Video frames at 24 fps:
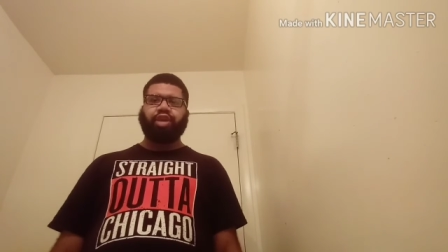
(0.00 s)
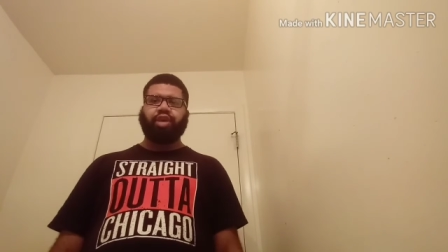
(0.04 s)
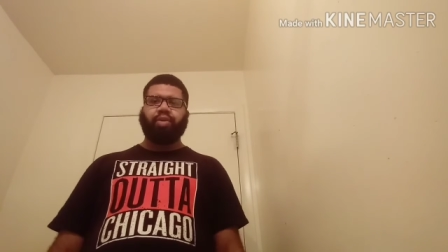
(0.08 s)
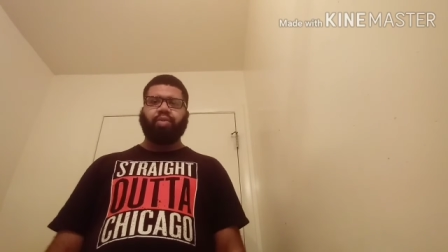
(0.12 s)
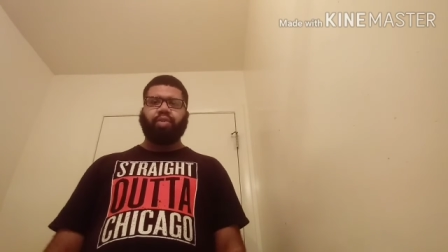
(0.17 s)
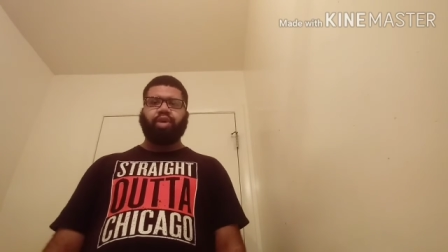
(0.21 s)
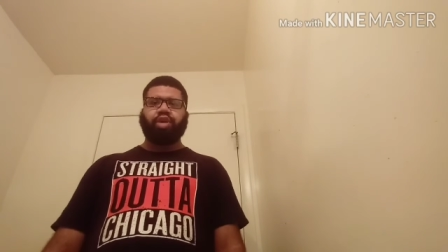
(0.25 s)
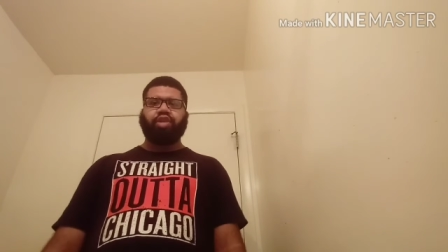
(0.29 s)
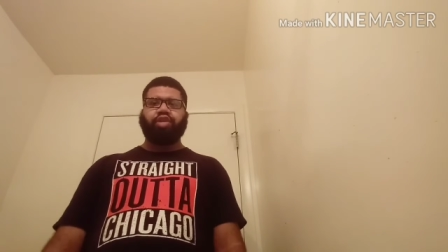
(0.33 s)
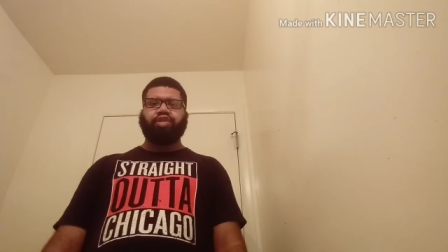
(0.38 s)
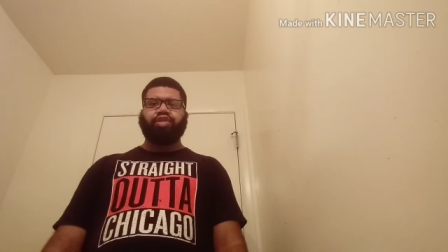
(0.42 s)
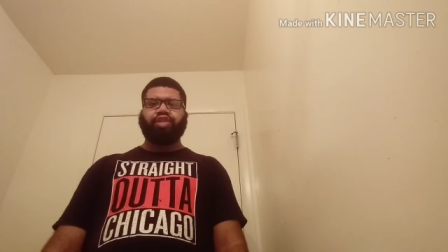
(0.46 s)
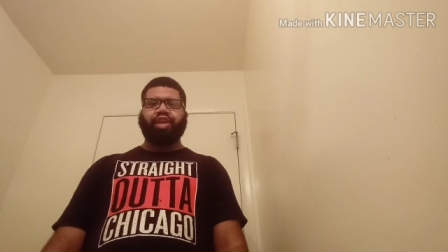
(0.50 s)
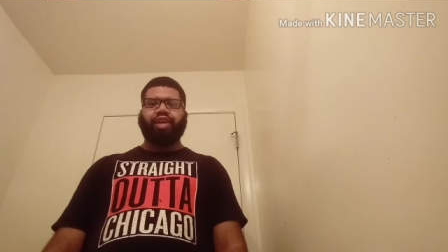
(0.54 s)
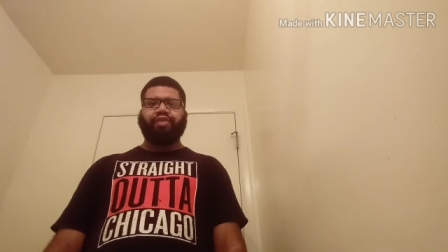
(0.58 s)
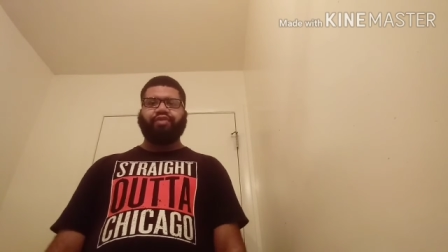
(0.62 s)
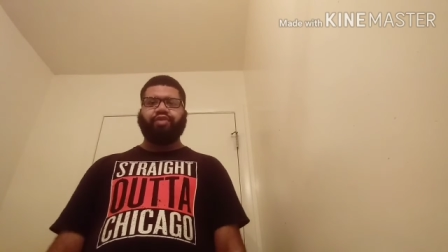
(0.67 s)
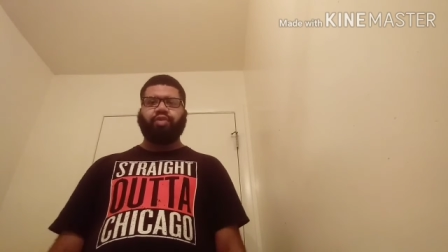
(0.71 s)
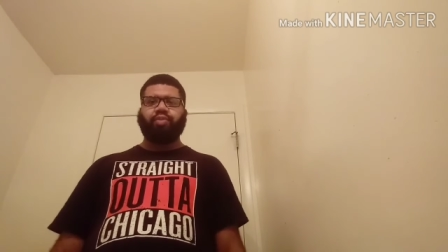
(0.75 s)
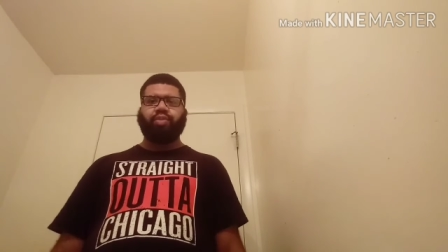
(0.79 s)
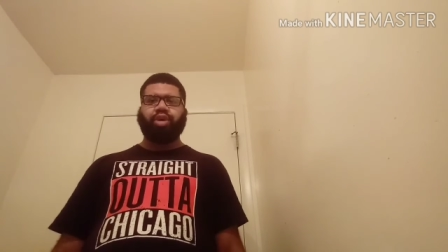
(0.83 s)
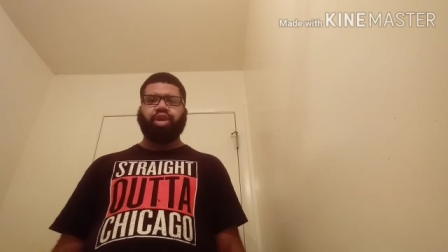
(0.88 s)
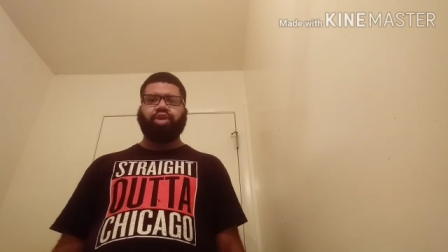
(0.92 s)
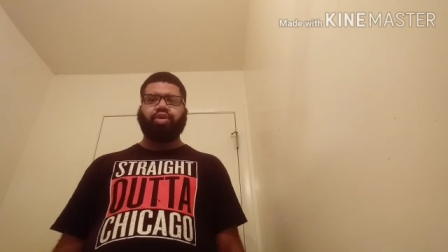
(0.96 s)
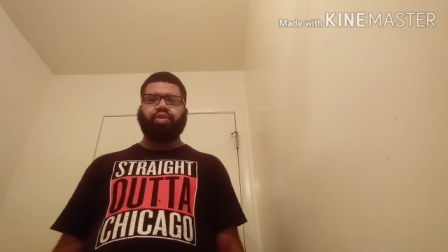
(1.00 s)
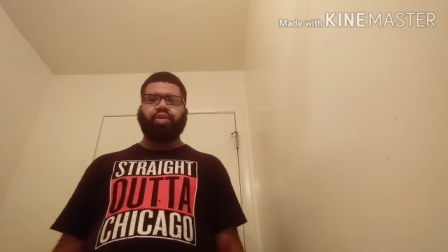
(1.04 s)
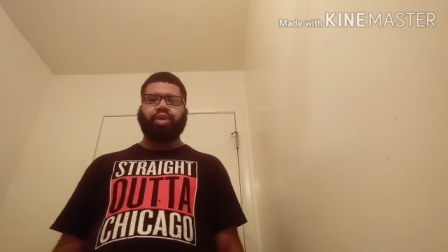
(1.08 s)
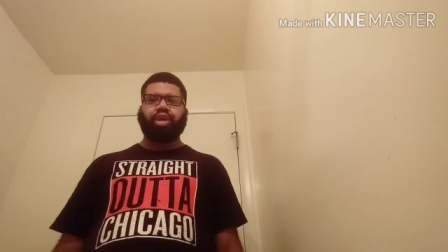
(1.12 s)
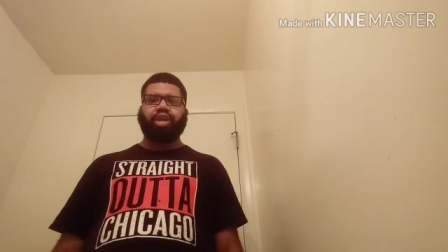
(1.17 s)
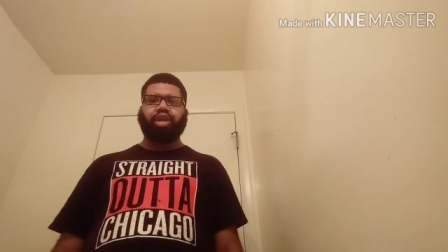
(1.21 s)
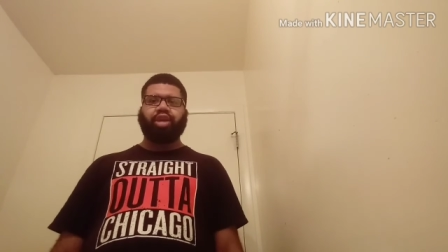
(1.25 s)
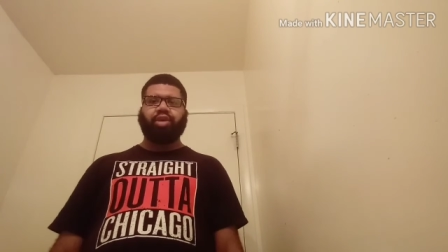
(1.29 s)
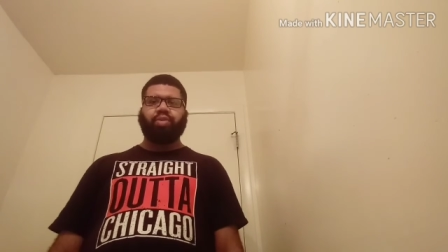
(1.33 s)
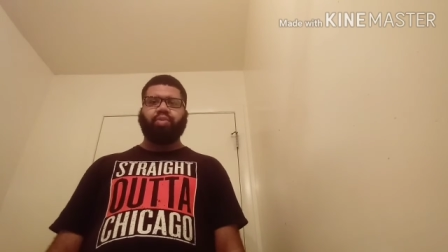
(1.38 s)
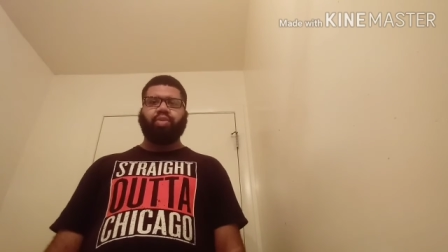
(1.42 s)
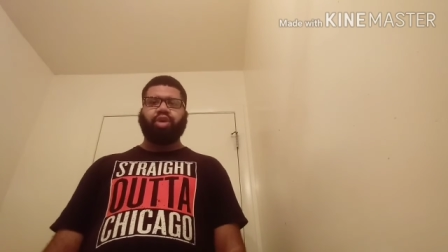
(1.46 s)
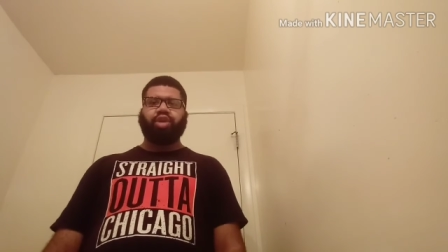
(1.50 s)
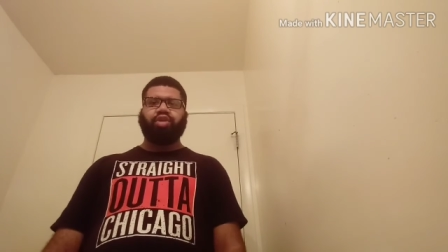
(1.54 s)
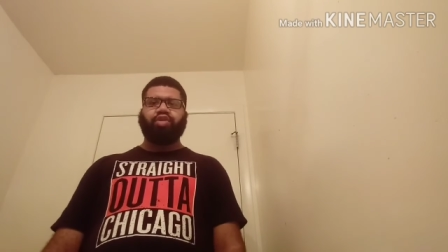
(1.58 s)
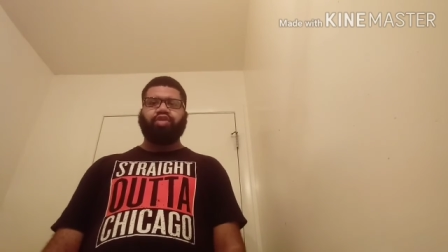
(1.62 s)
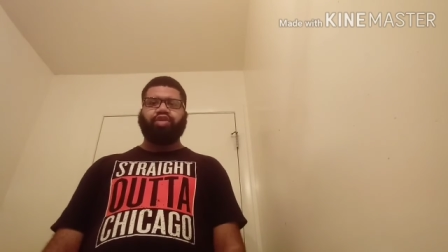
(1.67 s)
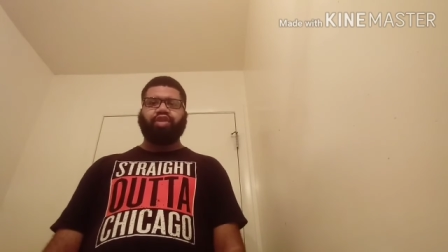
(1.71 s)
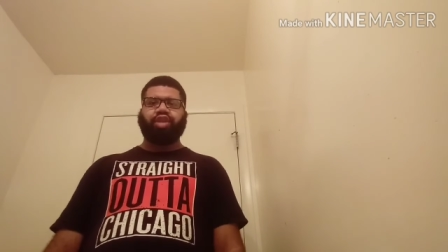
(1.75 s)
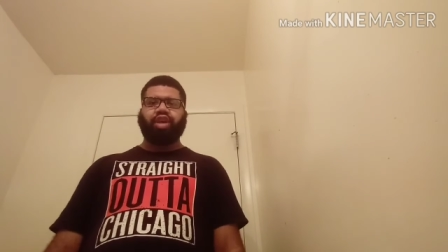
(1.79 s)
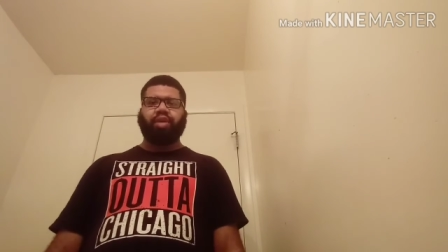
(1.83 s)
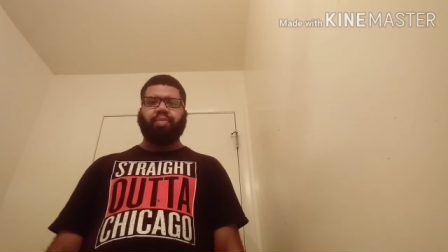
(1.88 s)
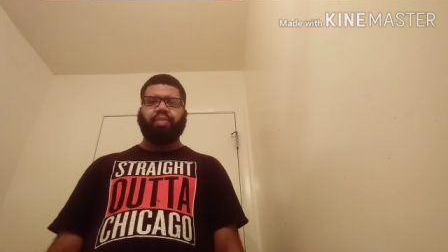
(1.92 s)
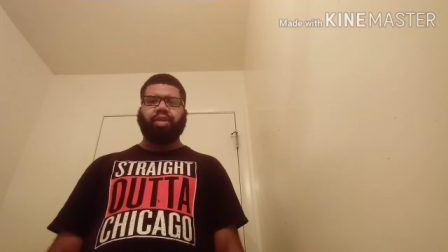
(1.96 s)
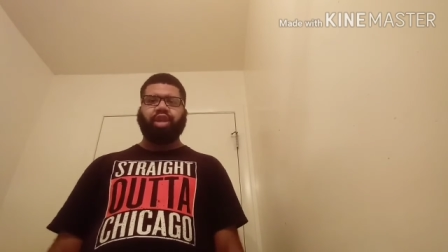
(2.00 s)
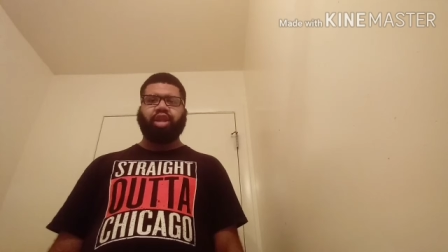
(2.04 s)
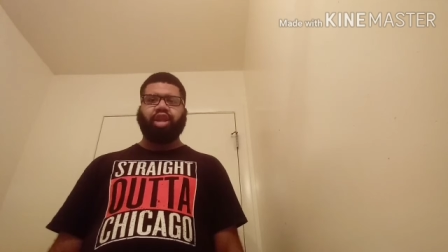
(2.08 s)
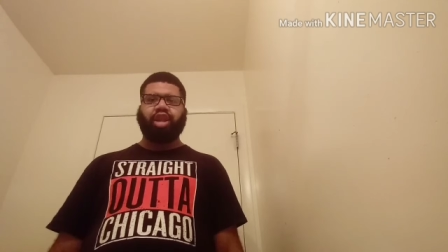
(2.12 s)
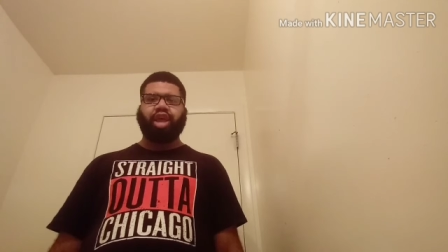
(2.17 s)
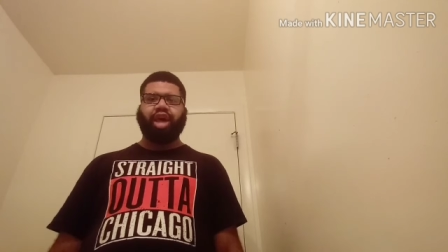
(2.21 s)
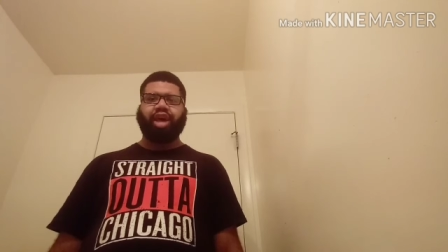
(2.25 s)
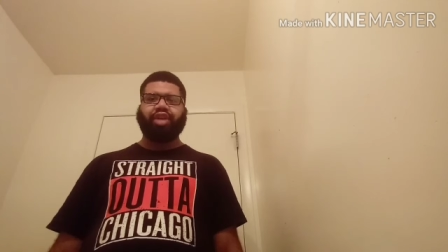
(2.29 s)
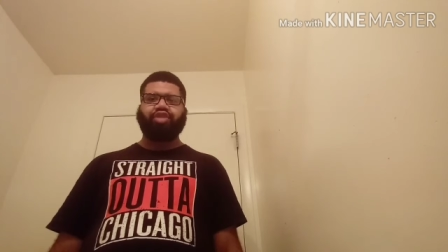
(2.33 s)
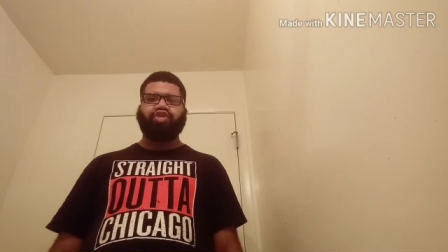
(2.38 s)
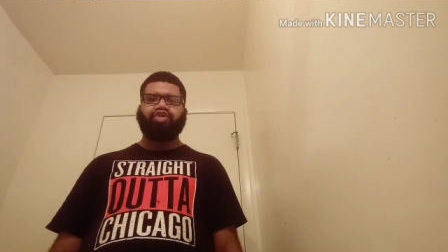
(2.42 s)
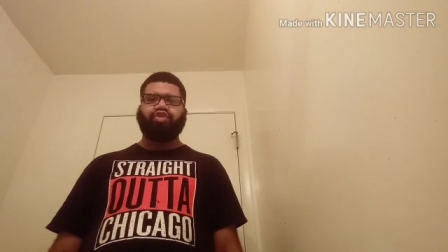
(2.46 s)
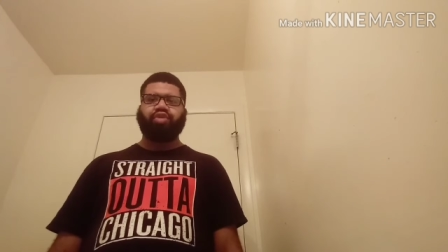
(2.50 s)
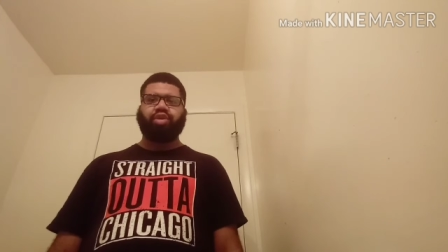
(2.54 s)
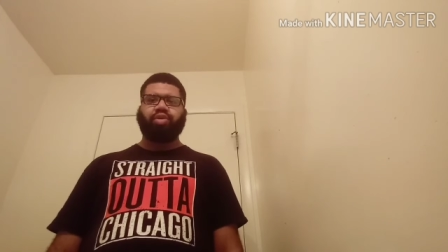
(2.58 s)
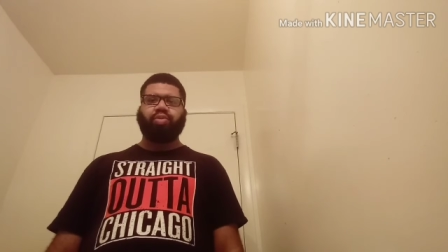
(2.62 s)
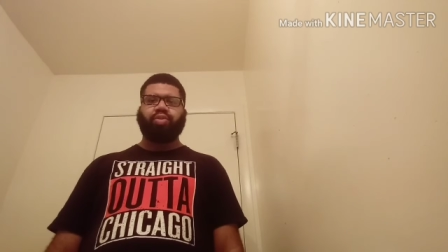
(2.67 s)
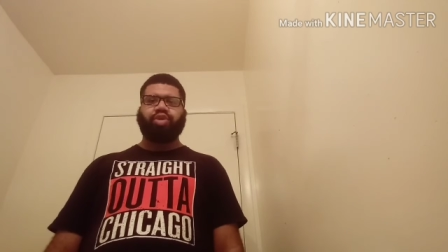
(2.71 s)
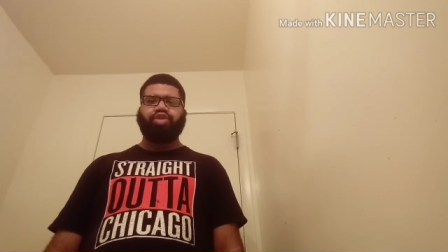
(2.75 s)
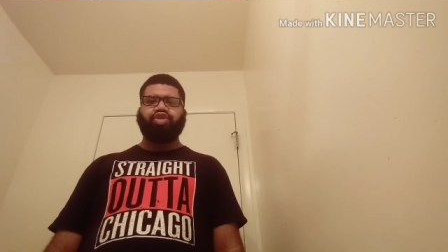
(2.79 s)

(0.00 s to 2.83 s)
Kid Wonder's Life Wonder and Kid Wonder's Gaming the Live Stream,